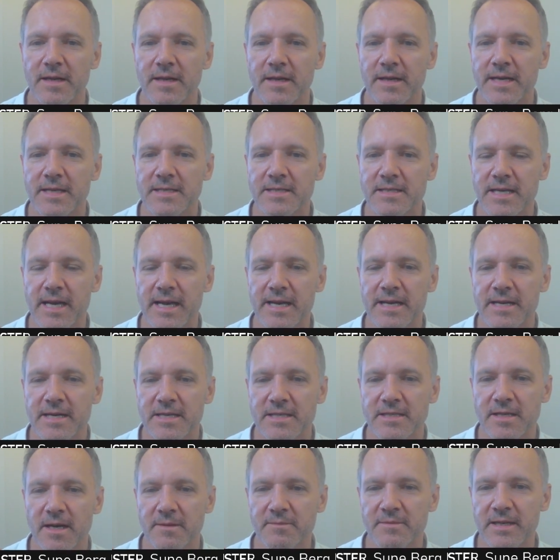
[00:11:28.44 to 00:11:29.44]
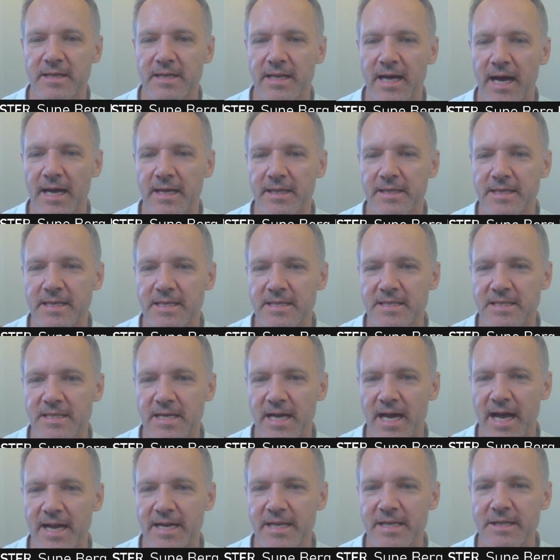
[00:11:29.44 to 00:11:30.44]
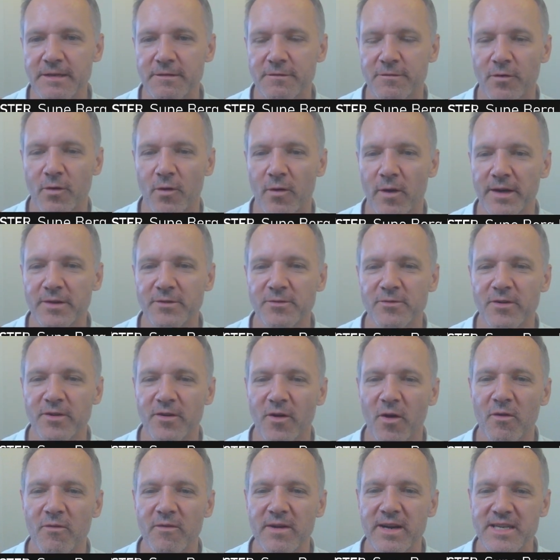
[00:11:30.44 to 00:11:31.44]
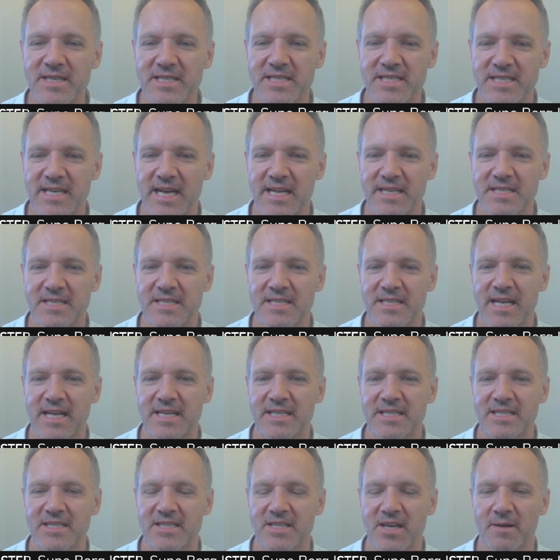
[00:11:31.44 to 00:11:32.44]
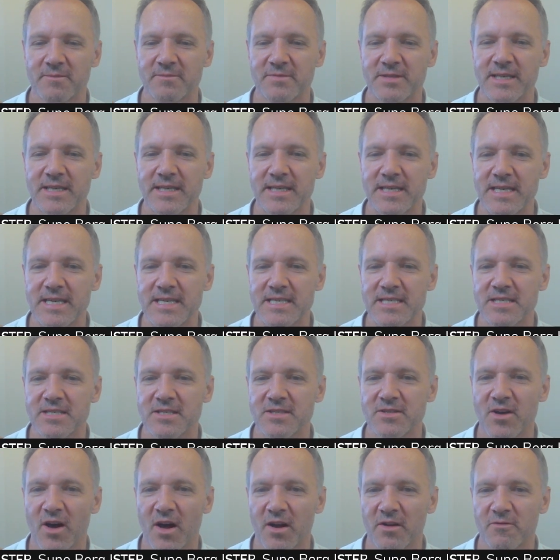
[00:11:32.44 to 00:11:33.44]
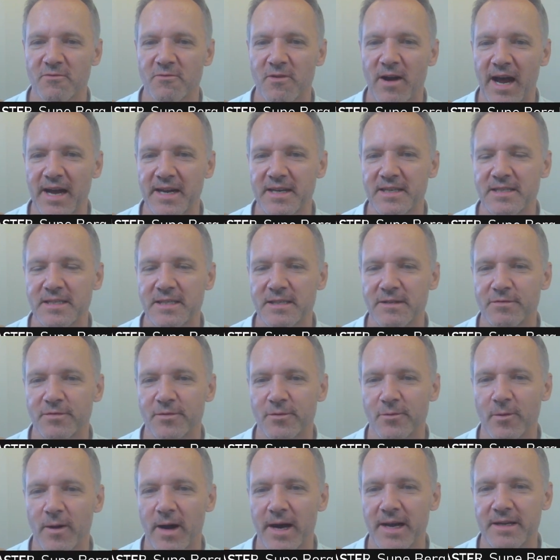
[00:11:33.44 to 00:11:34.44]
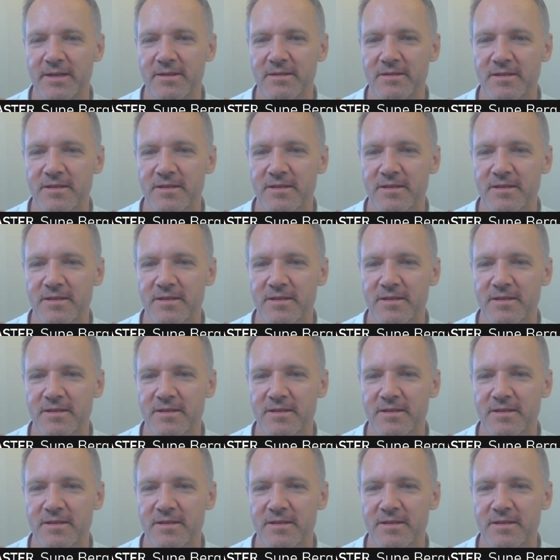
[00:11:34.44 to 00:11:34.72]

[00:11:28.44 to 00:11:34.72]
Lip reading: let's say something like this, and e4, and you can already sense that something is not right here for white,